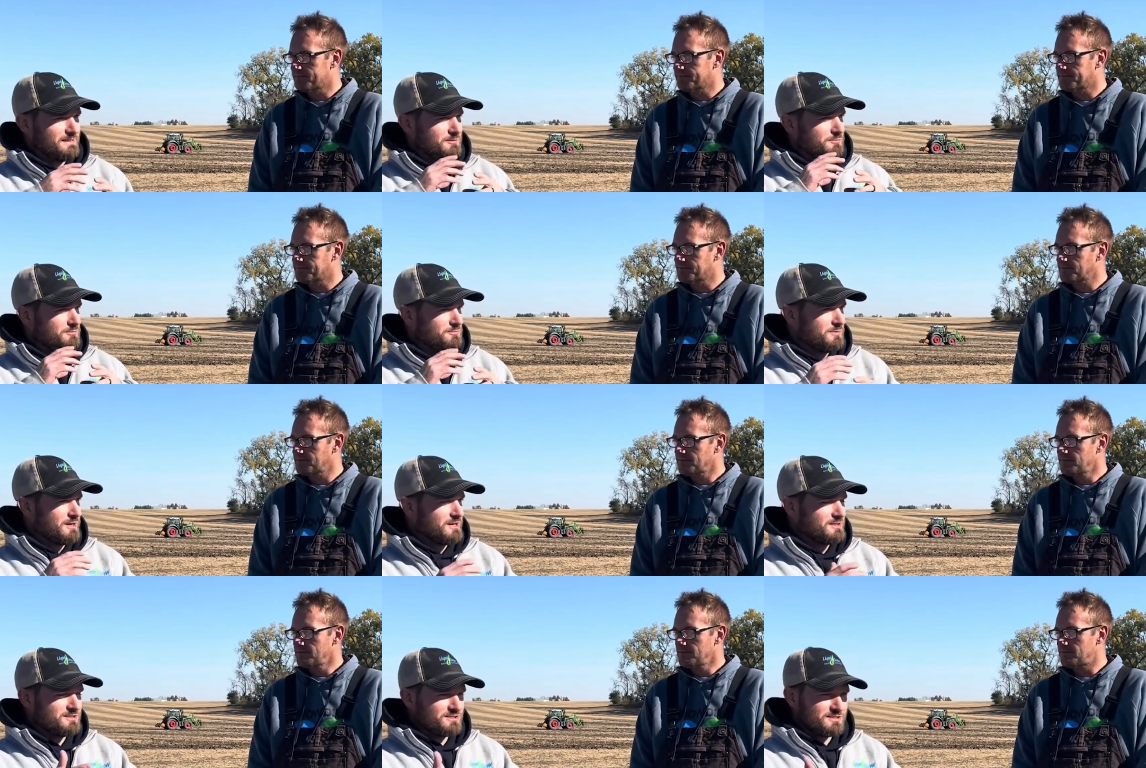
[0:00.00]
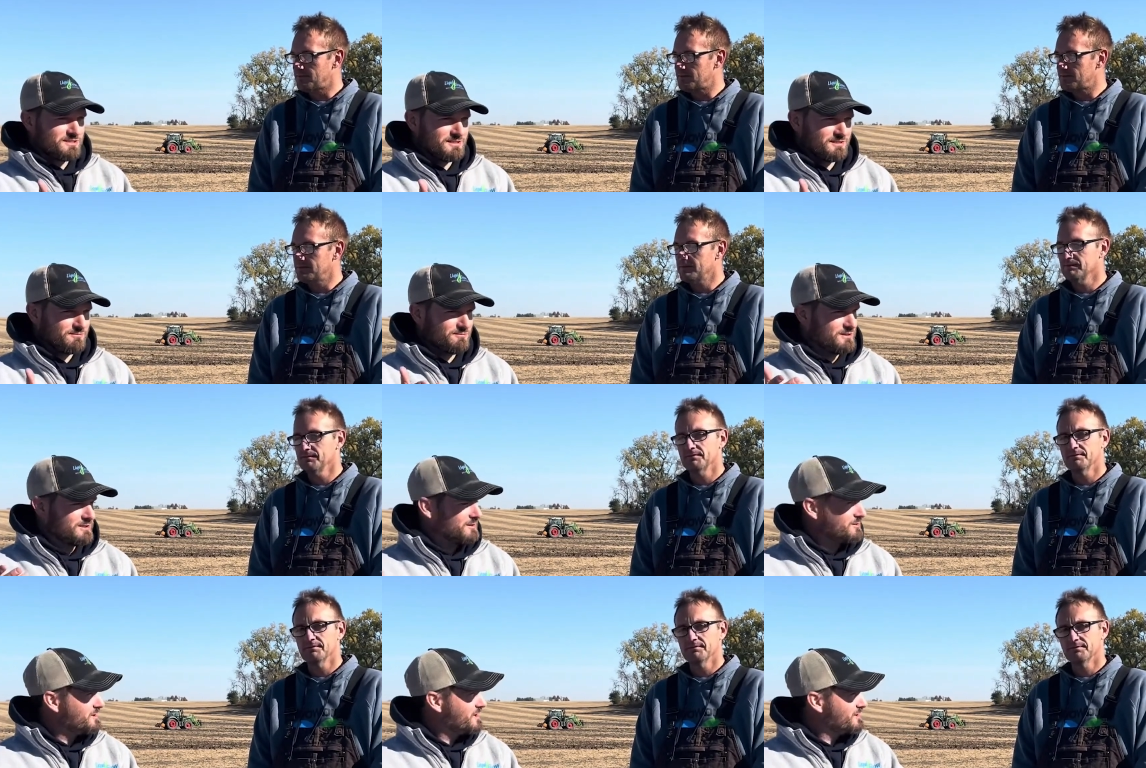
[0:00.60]
Speaker 1: I just did a video
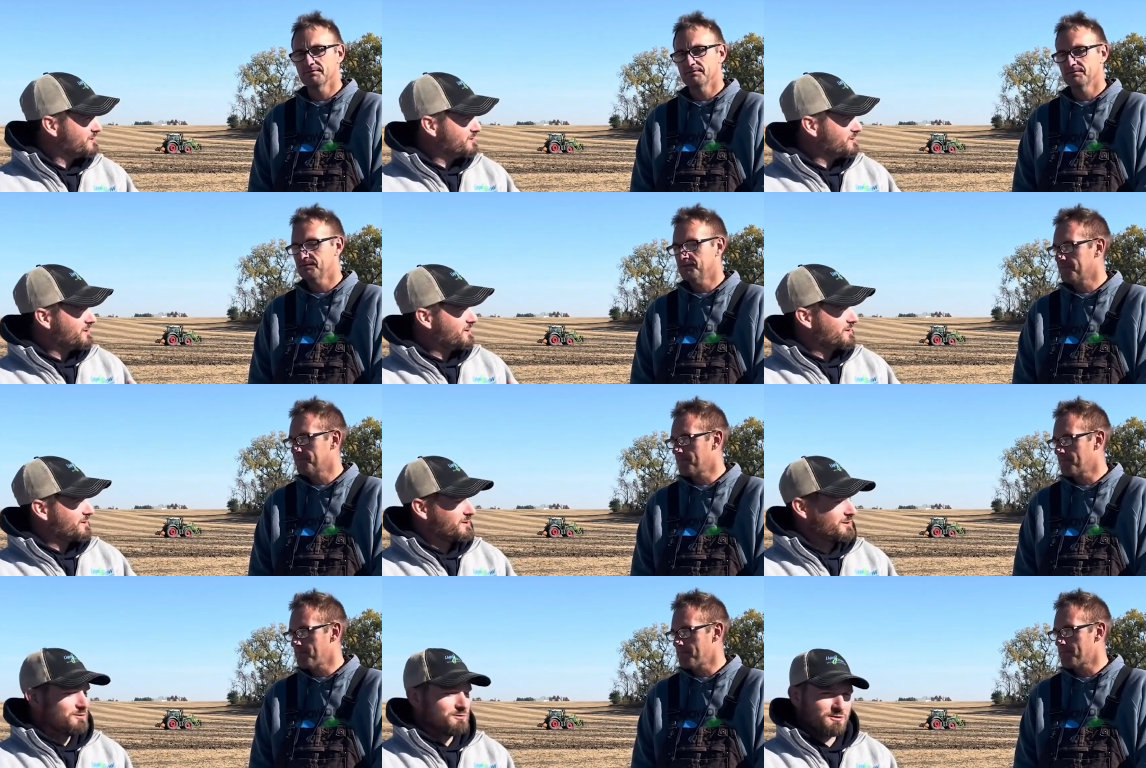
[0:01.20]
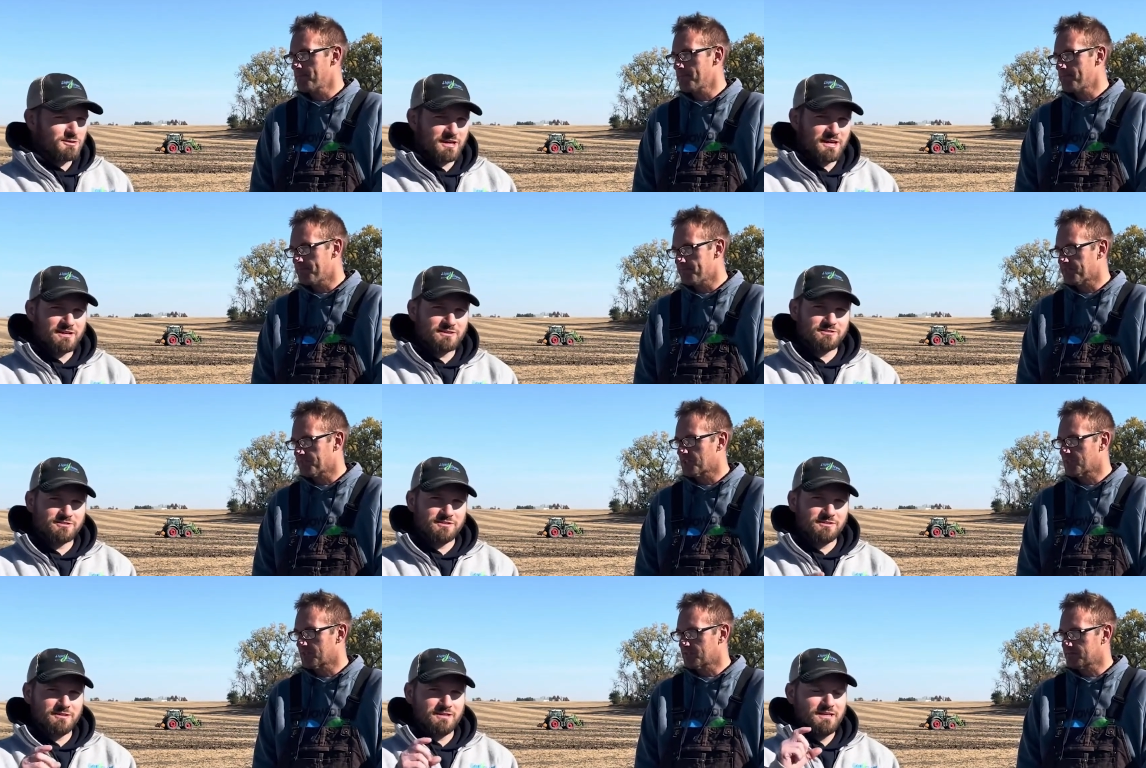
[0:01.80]
not too long ago with
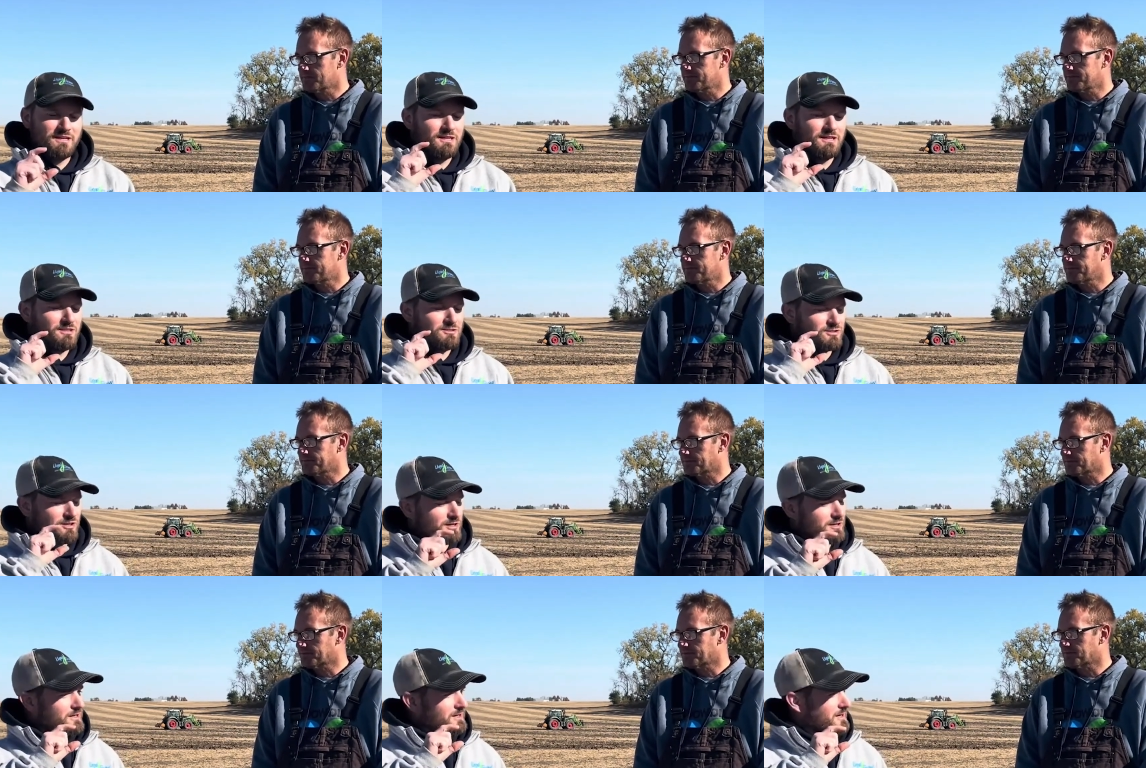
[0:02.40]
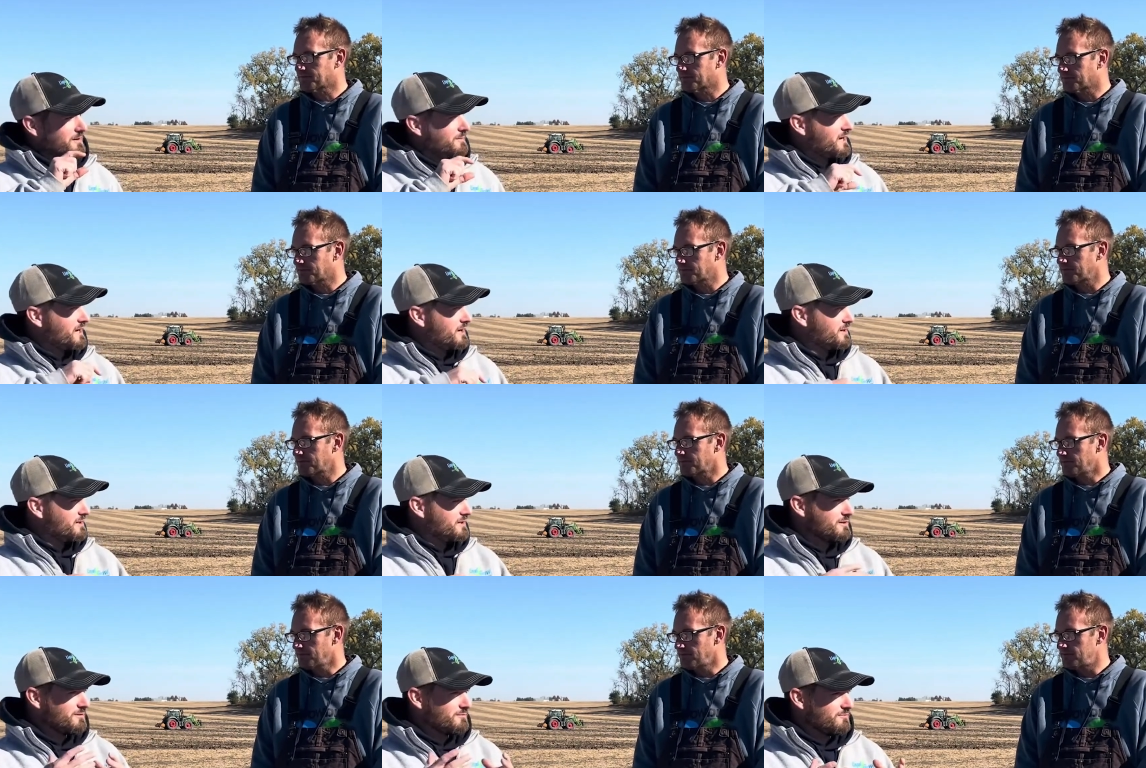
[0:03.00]
Ashley talking about
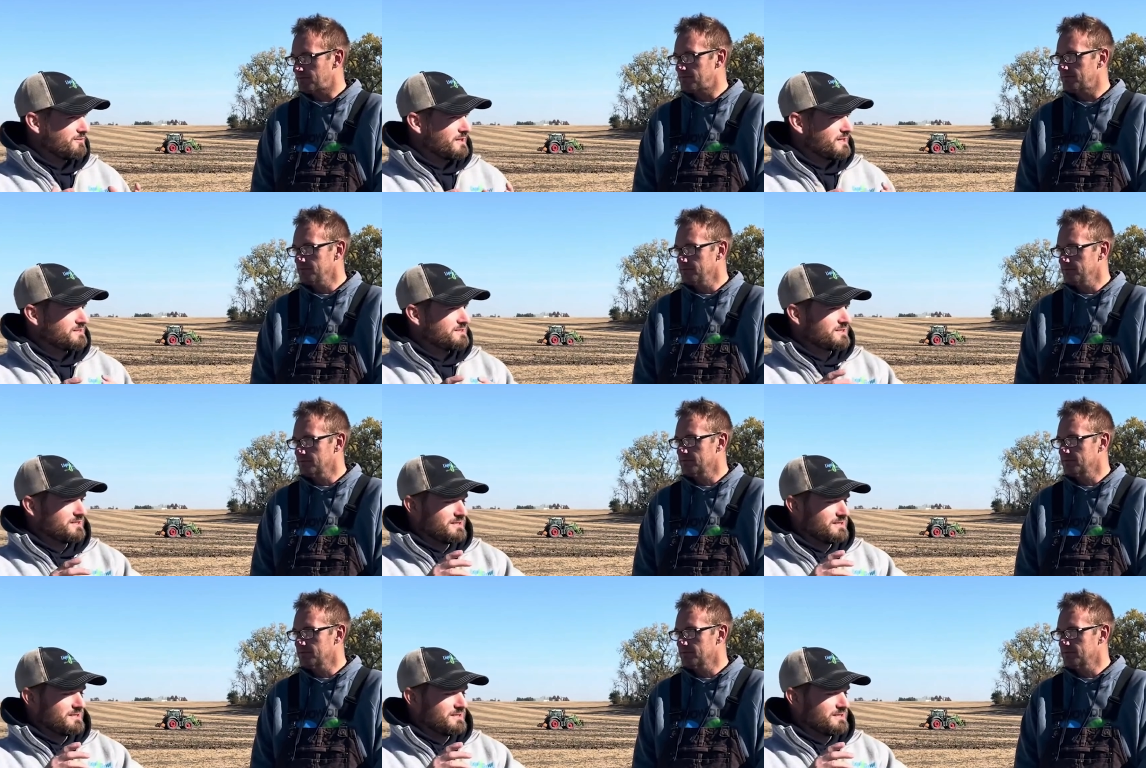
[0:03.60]
ear flex and,